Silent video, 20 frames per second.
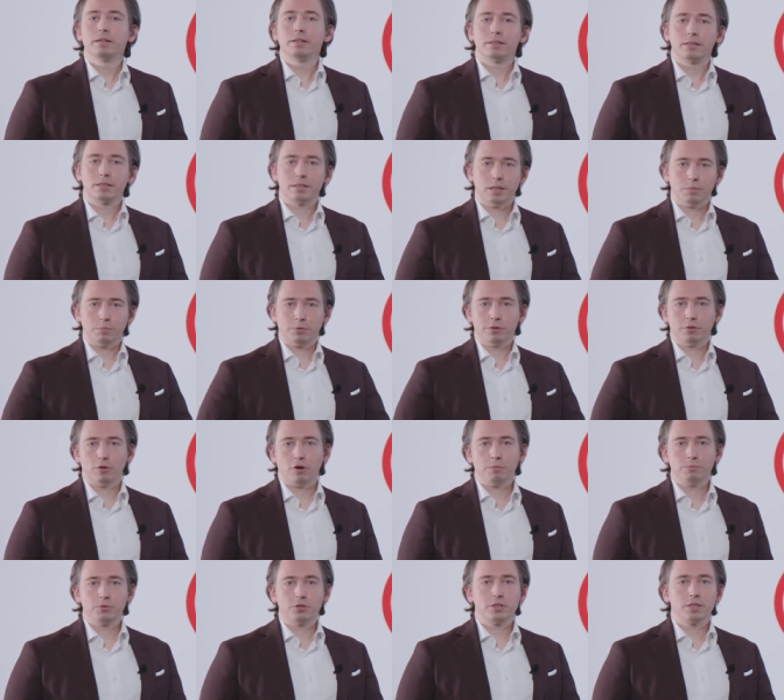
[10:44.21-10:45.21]
separate
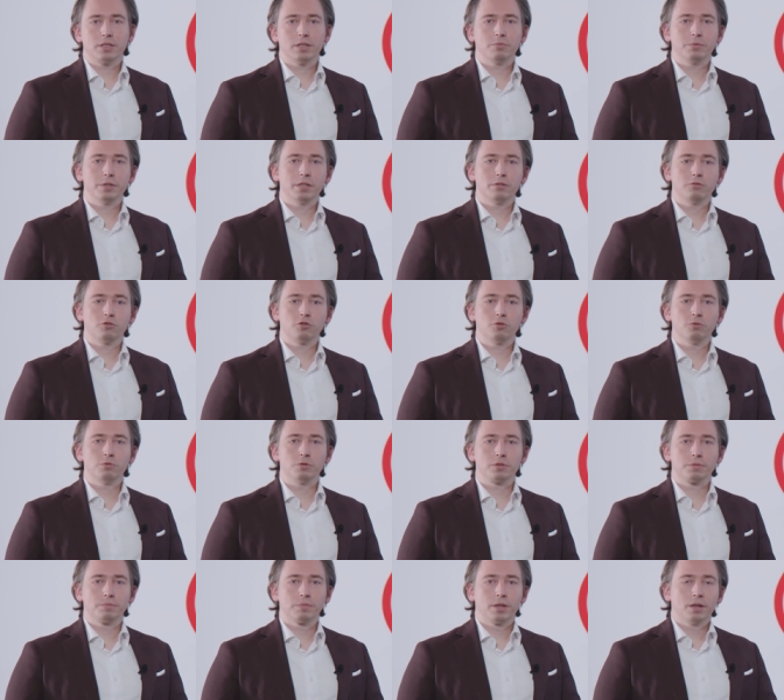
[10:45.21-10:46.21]
options that we can
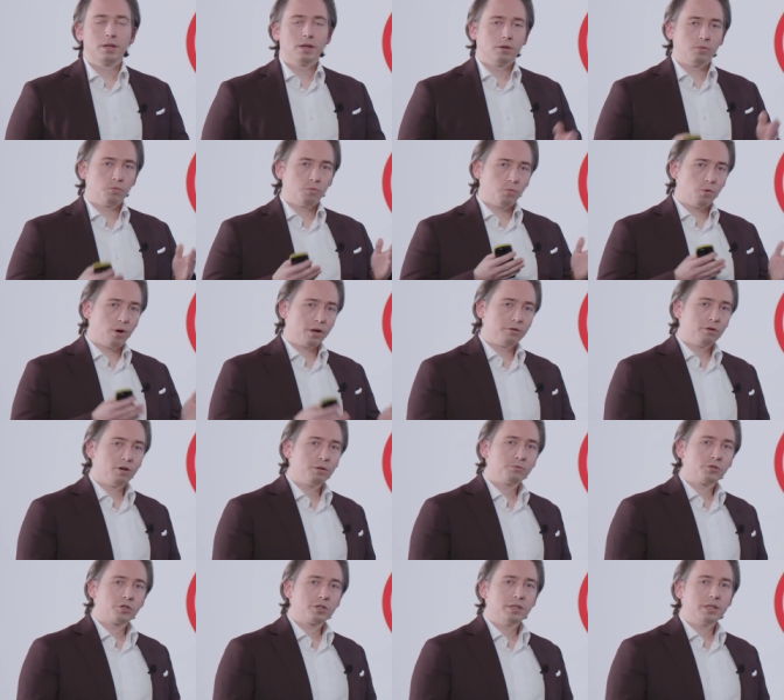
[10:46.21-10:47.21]
choose. One
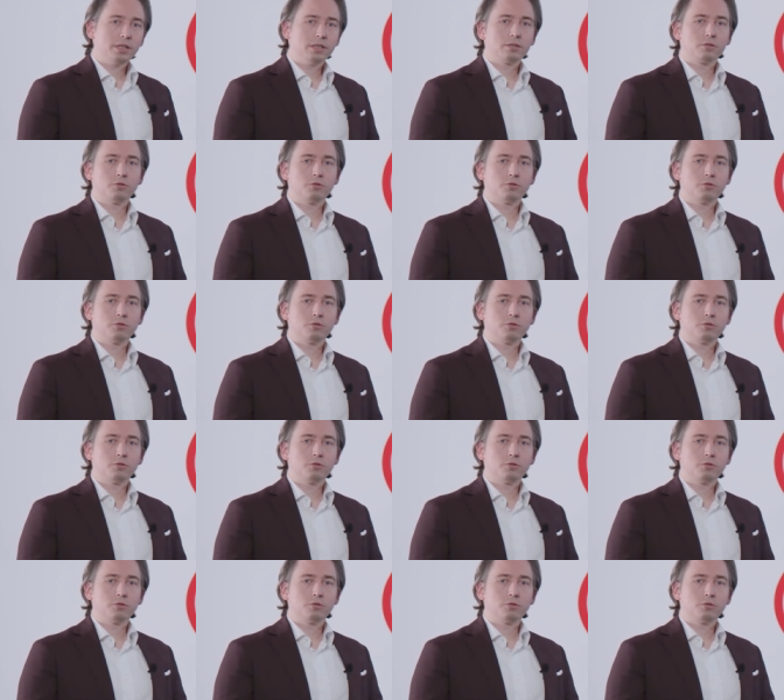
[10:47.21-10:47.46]
option is